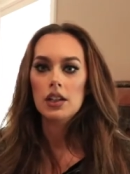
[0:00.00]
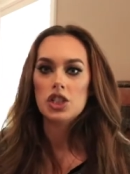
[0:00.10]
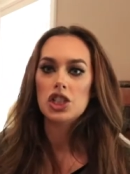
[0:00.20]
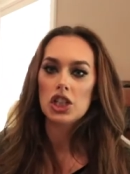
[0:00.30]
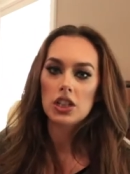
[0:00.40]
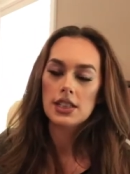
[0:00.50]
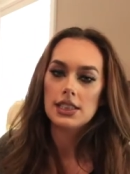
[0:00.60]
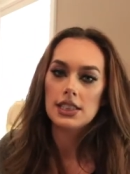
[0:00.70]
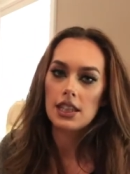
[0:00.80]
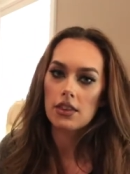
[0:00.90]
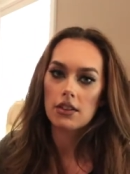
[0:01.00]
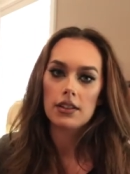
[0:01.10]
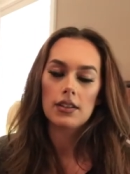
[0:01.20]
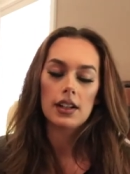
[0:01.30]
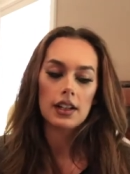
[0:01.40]
sheer and see-through
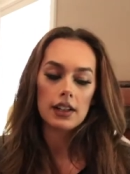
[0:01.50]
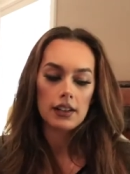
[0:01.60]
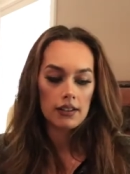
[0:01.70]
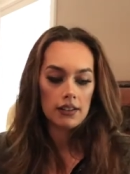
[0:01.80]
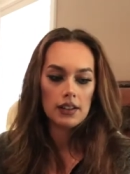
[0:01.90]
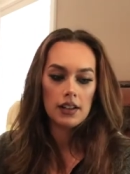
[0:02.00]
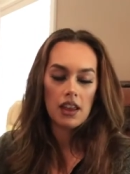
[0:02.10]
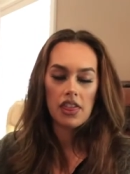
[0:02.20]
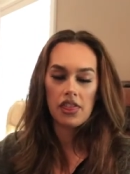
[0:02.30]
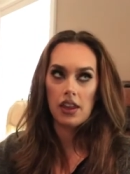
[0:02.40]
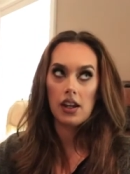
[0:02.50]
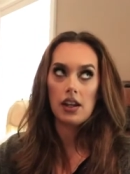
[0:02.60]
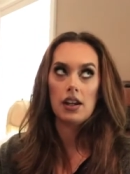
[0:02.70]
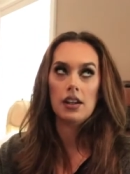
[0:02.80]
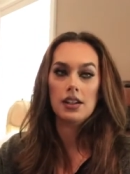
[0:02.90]
and thin.